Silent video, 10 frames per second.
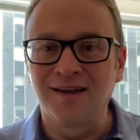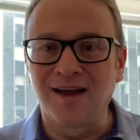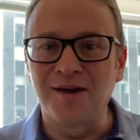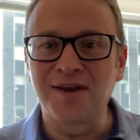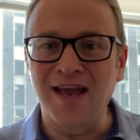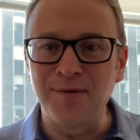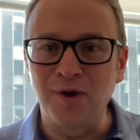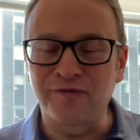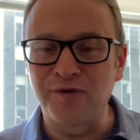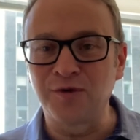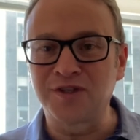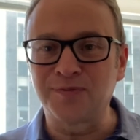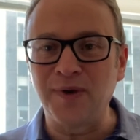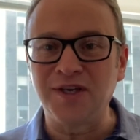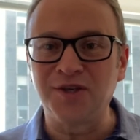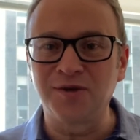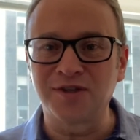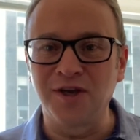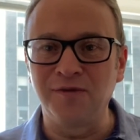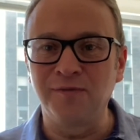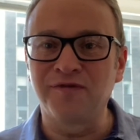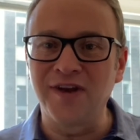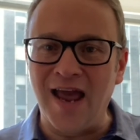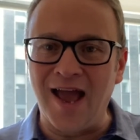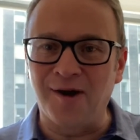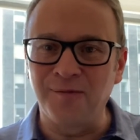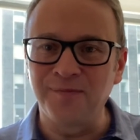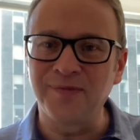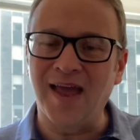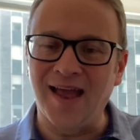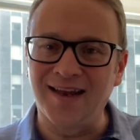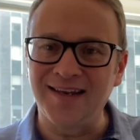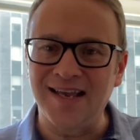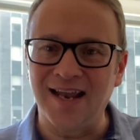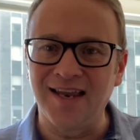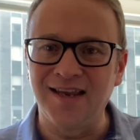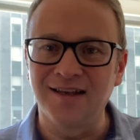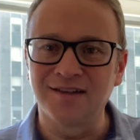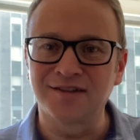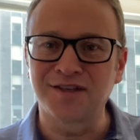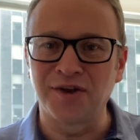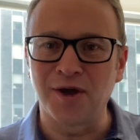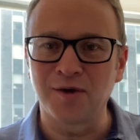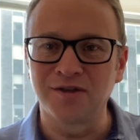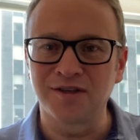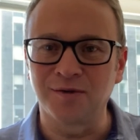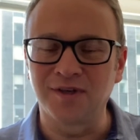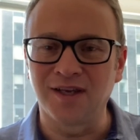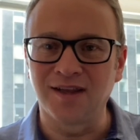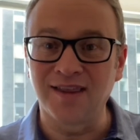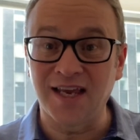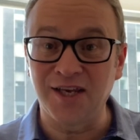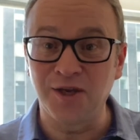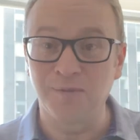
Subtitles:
Okay, we look forward to speaking to you soon. For now, Andy Kelly, Sundial Consulting. Thank you.